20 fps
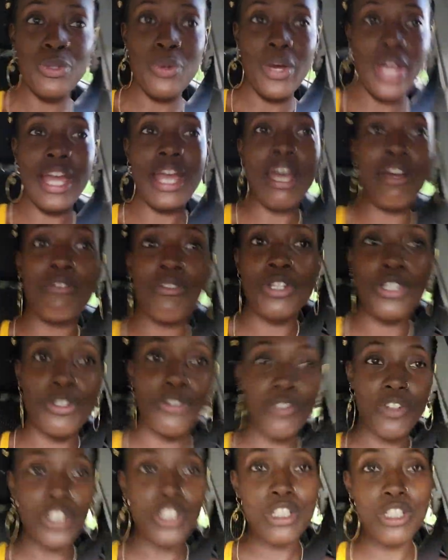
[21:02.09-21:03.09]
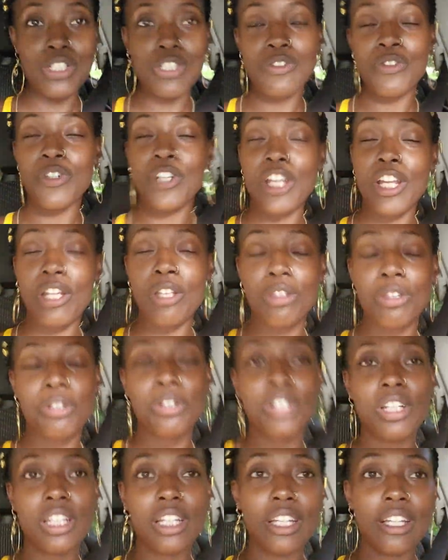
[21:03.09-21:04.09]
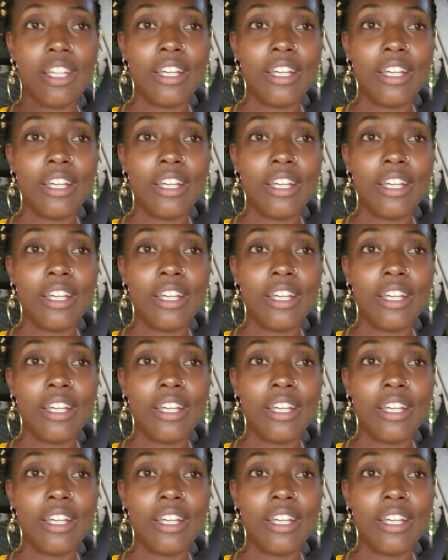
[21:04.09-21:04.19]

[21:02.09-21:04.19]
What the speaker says: So I have reservations for 8:30.